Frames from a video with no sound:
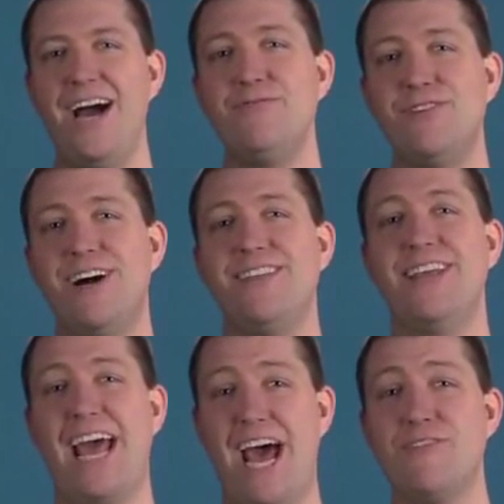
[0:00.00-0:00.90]
I
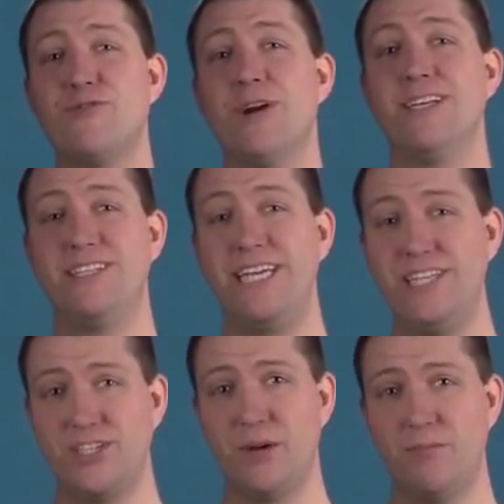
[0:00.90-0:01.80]
find that after I
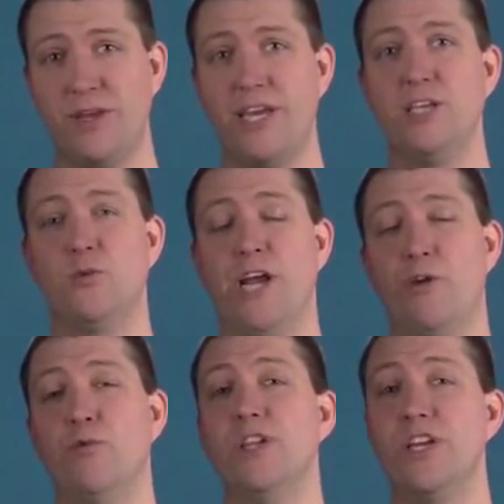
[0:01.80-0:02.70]
teach something is when
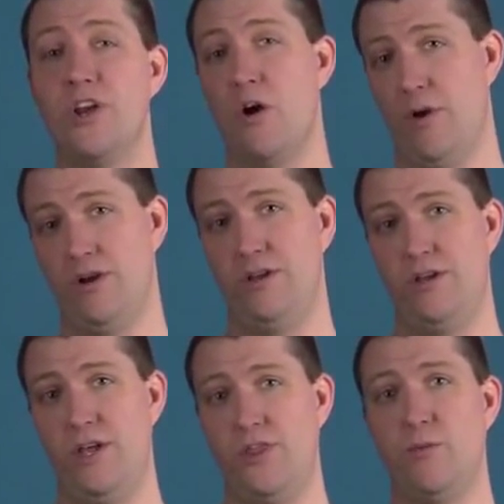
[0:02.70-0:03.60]
I really know it.
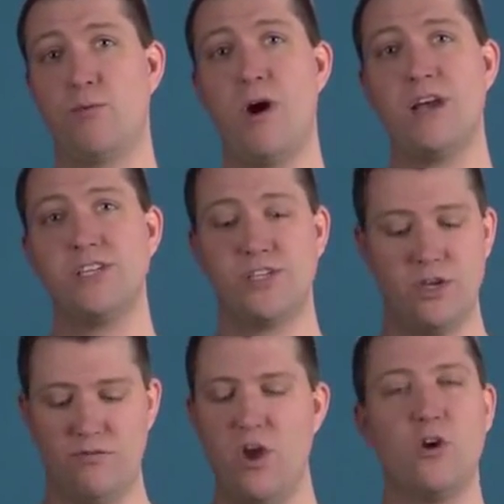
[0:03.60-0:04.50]
The
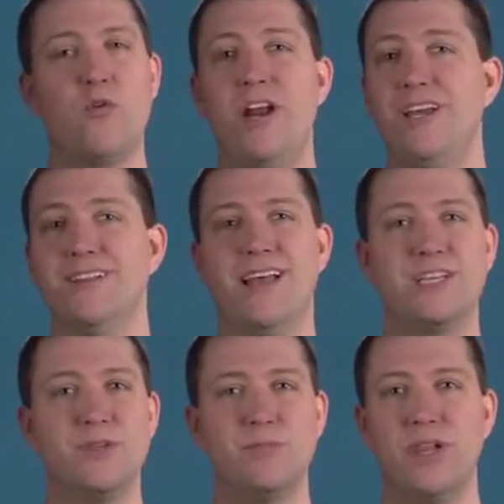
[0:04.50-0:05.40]
process of creating a
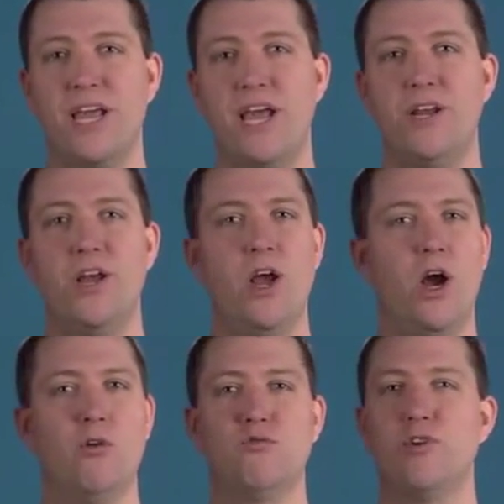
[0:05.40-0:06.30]
lesson plan,
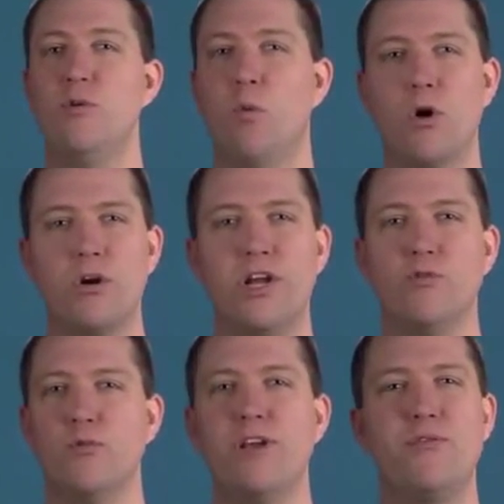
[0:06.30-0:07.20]
of
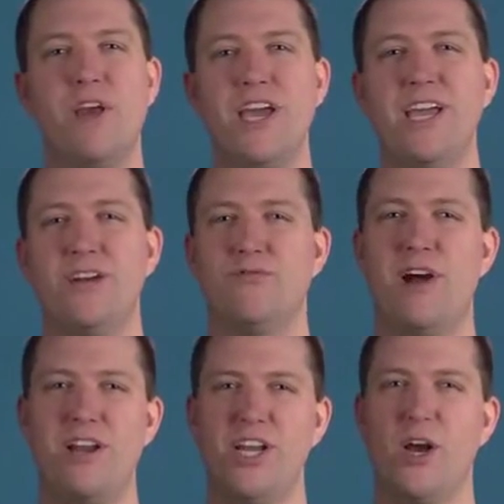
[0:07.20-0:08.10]
rewording, rethinking, and
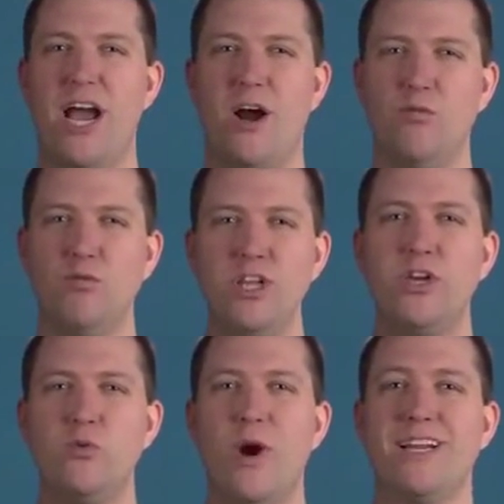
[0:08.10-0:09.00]
finding a
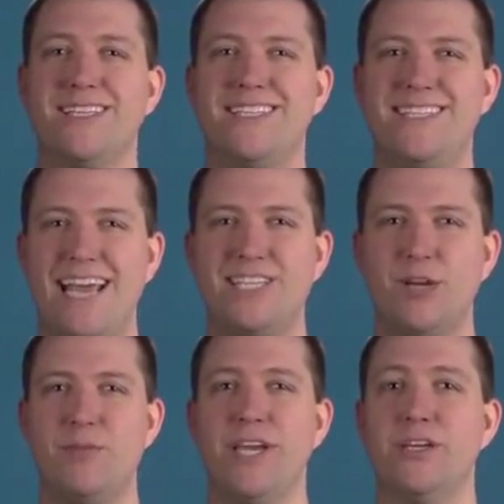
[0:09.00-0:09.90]
really good way to say
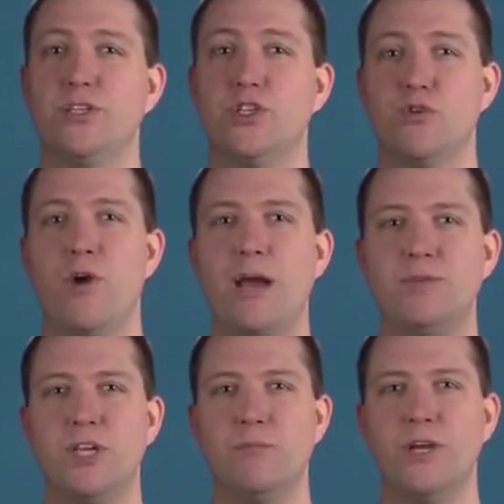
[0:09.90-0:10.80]
something and
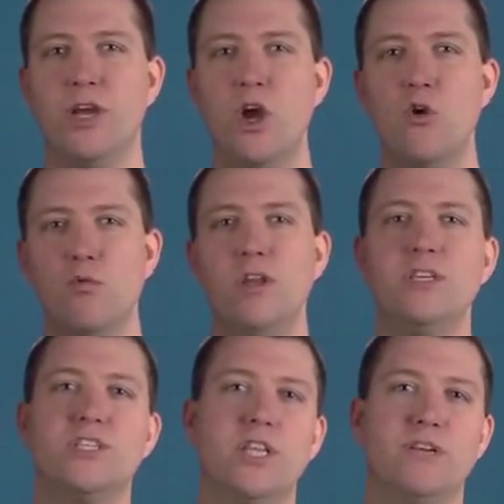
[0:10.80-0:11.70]
describe something
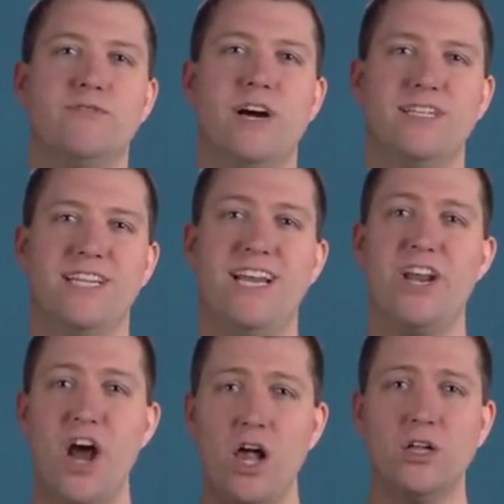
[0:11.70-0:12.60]
really solidifies that
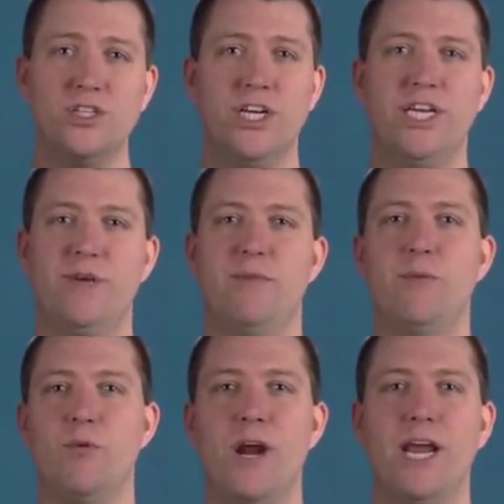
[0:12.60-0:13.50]
knowledge in
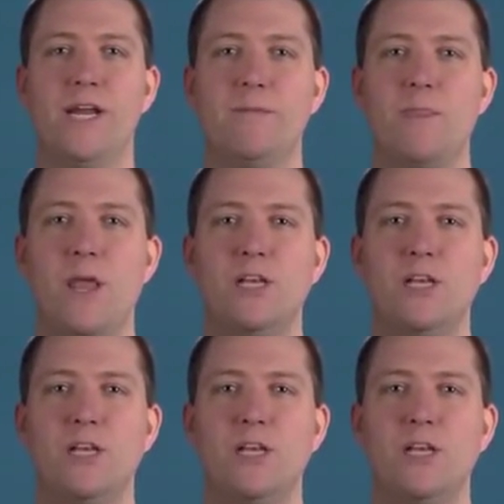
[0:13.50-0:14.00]
my brain.